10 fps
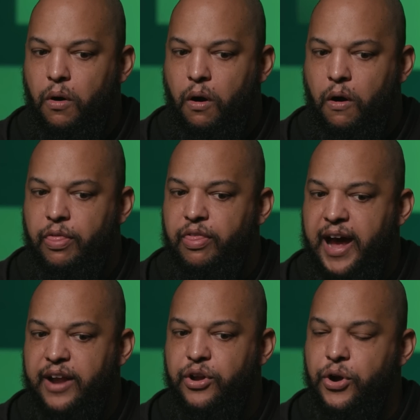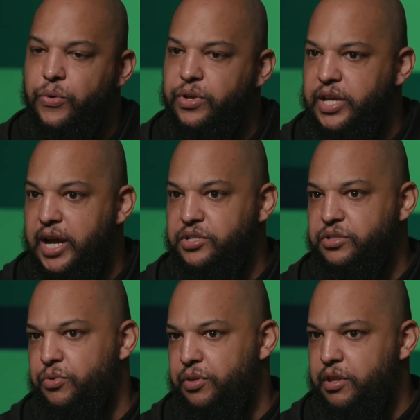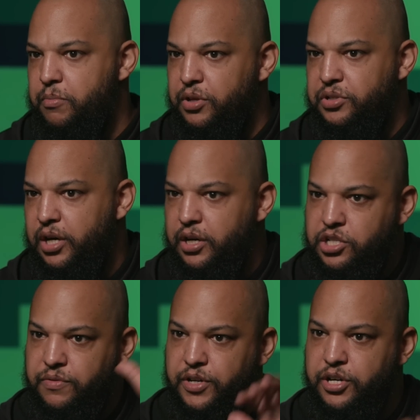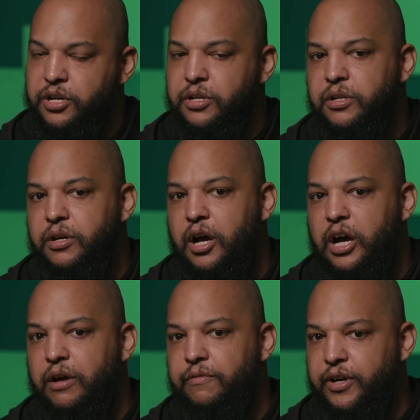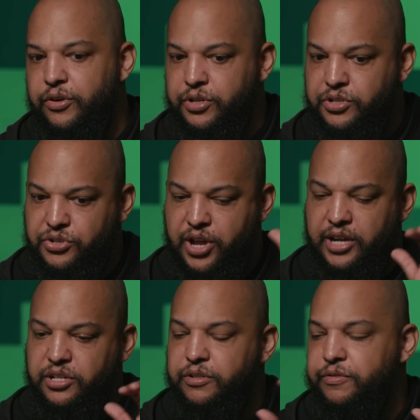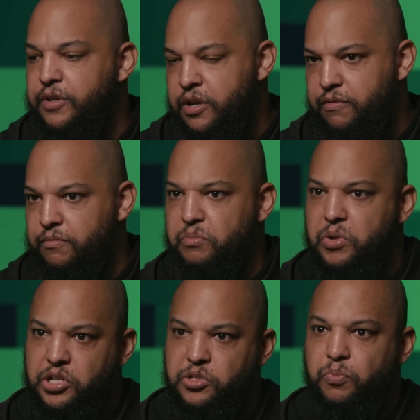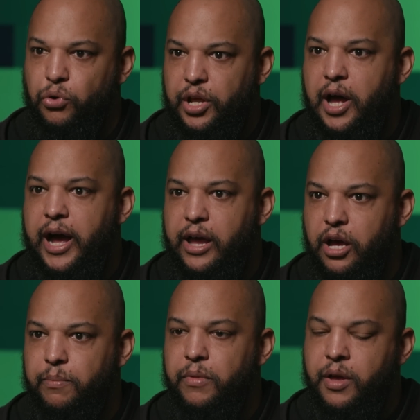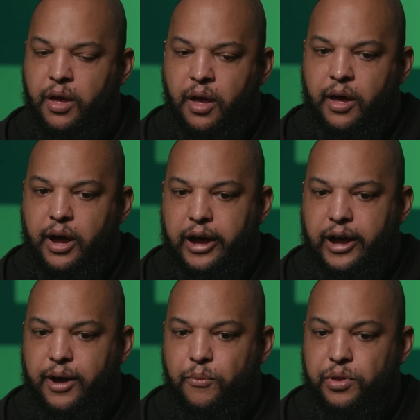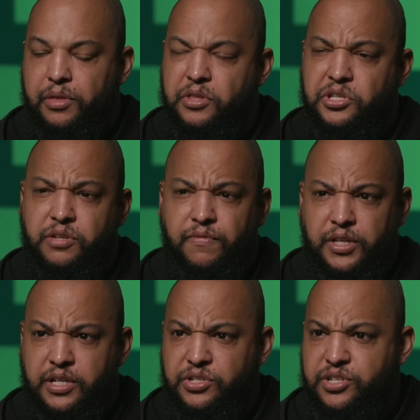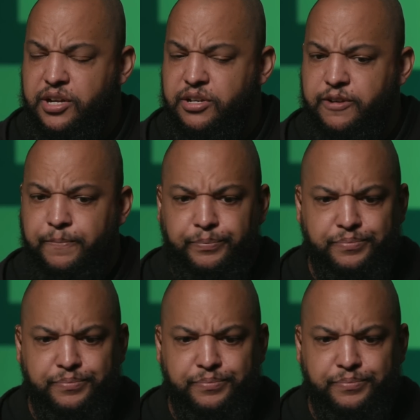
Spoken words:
on that note, yes, within the military sphere, veterans and active, it's pretty high up. Within the civilian sector,